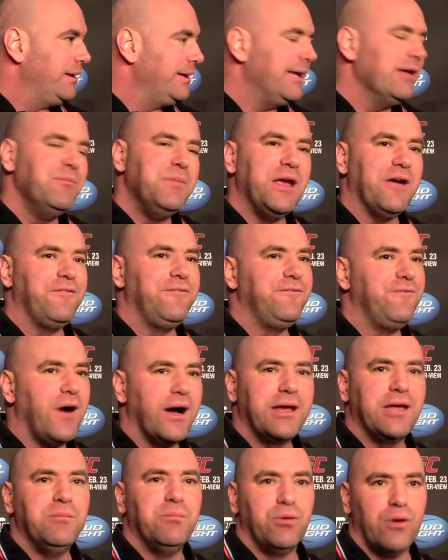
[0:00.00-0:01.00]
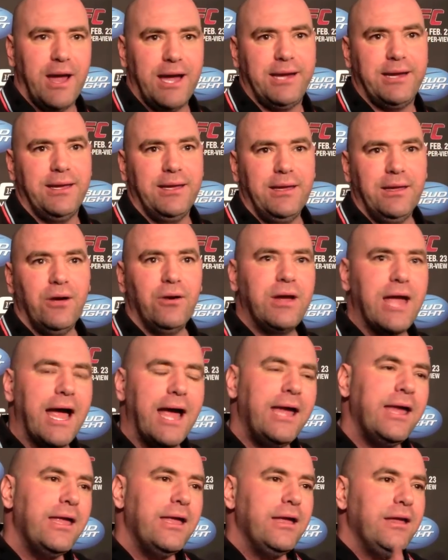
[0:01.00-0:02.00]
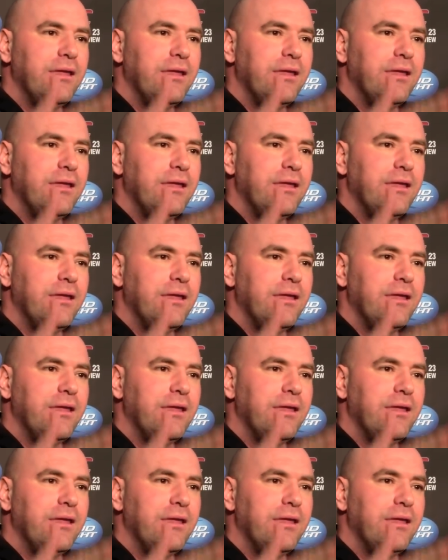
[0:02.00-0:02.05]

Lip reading: Give me a fucking break, okay?